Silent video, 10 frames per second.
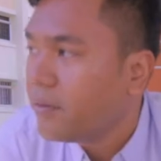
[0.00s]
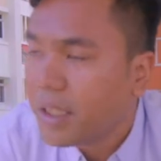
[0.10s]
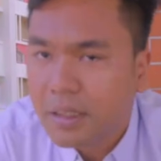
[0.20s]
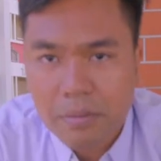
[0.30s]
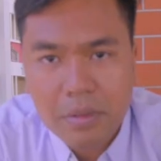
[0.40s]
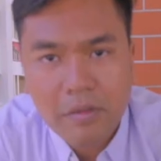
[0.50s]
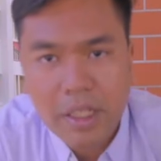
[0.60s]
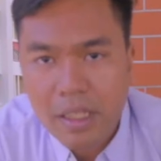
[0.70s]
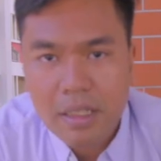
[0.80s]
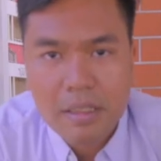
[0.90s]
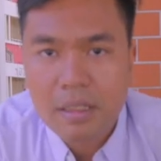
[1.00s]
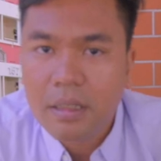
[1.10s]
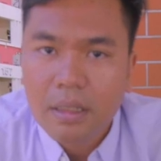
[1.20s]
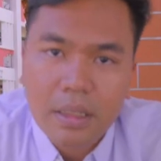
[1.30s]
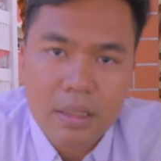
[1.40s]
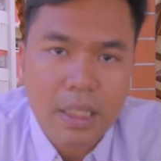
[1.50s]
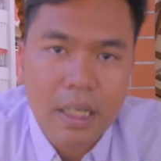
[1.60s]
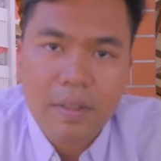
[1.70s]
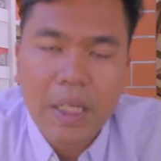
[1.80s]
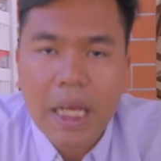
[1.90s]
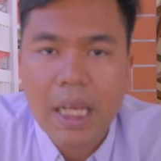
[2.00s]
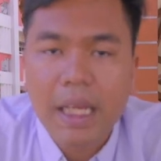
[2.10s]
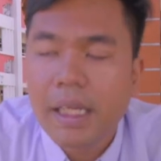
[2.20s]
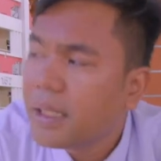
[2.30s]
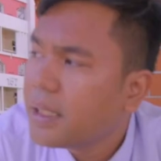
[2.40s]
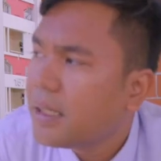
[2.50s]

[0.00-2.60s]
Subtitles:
Very simple, very easy. That's the kind of thing I like.